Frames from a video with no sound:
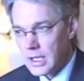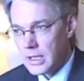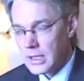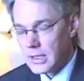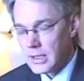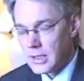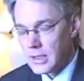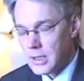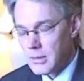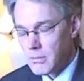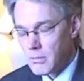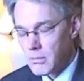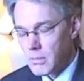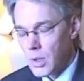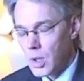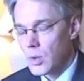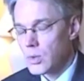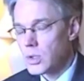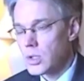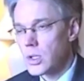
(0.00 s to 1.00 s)
The, the
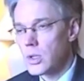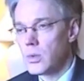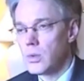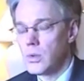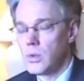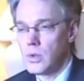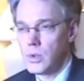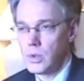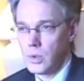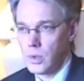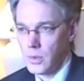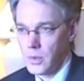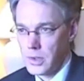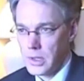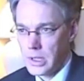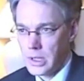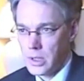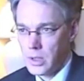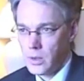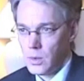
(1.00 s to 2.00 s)
most crucial
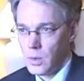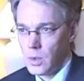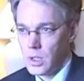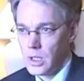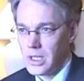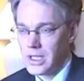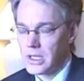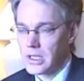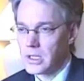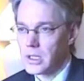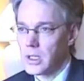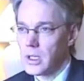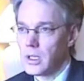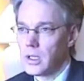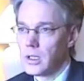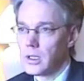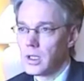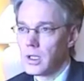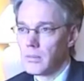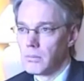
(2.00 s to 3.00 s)
thing to it is
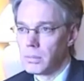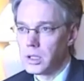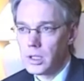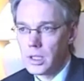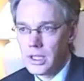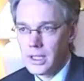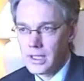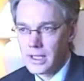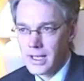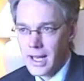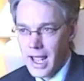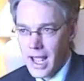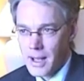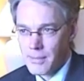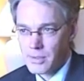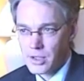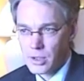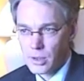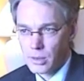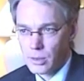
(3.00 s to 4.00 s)
complete and
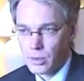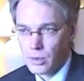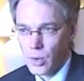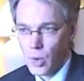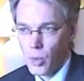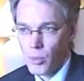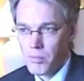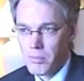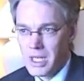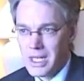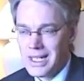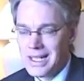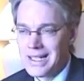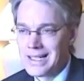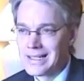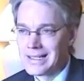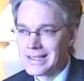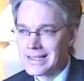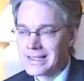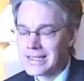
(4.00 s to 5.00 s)
absolute
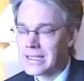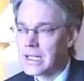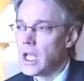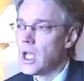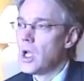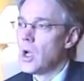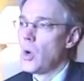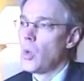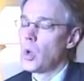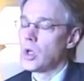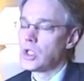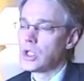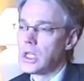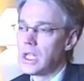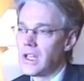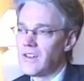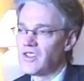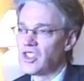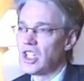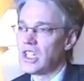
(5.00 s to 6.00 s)
obedience, which
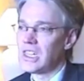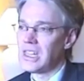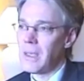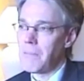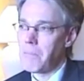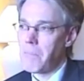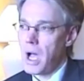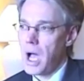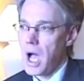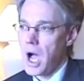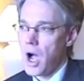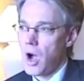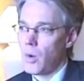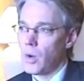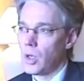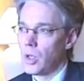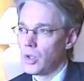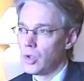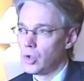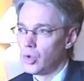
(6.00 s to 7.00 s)
gives it the
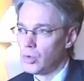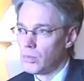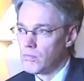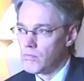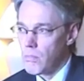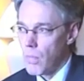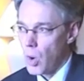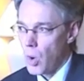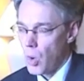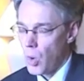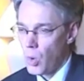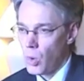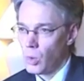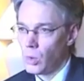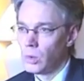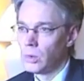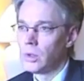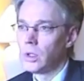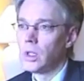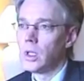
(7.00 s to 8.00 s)
power to
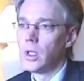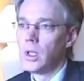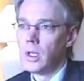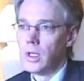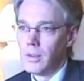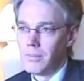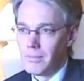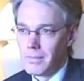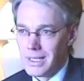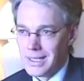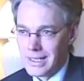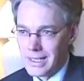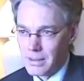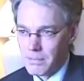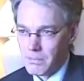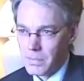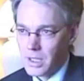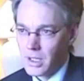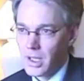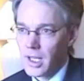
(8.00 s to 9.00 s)
mold,
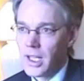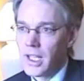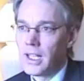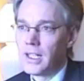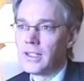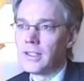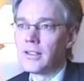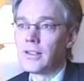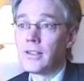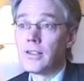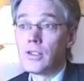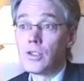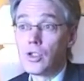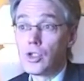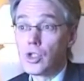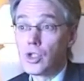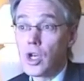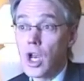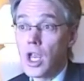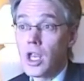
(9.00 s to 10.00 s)
manipulate,
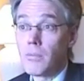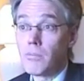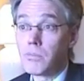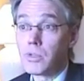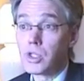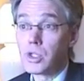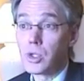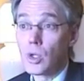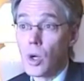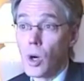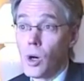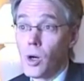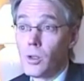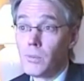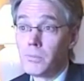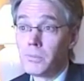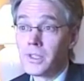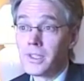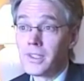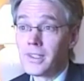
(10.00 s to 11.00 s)
shape,
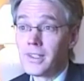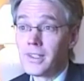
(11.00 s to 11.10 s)
sculpt